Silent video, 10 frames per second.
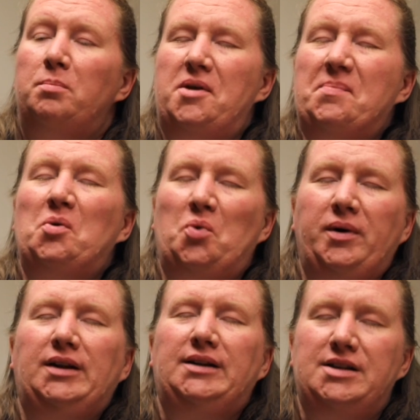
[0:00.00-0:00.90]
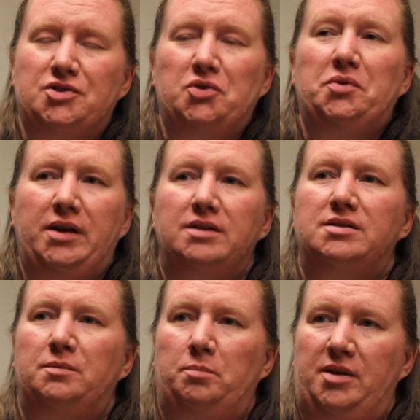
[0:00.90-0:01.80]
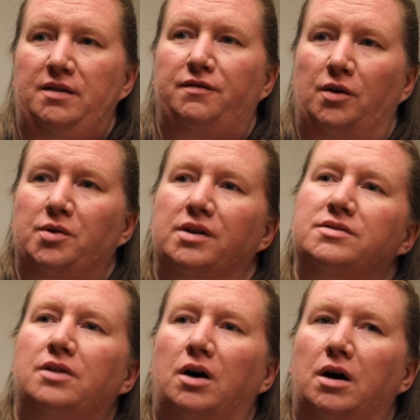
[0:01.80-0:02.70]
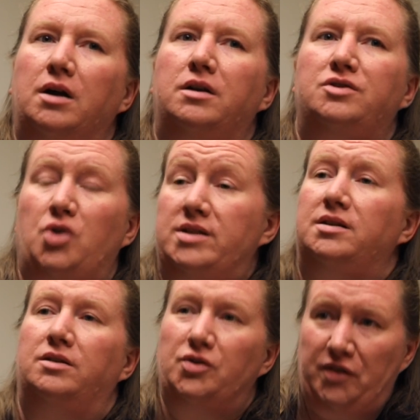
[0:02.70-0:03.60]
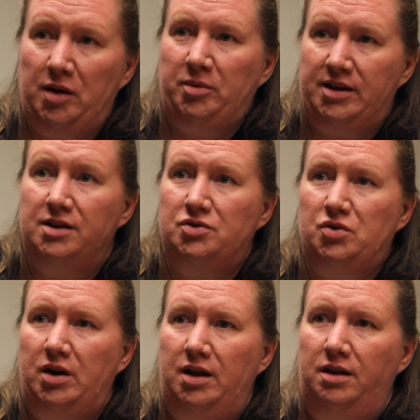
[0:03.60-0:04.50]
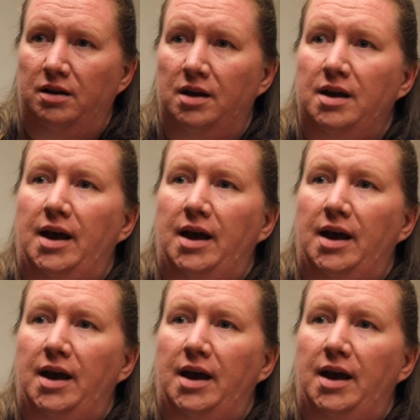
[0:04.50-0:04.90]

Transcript: people really do need to be focused on tracing their family history